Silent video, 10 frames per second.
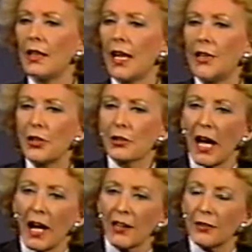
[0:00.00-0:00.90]
and you
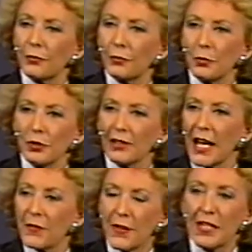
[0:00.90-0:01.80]
kind of were
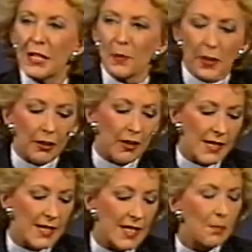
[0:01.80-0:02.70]
left
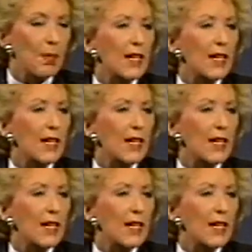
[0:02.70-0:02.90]
experiencing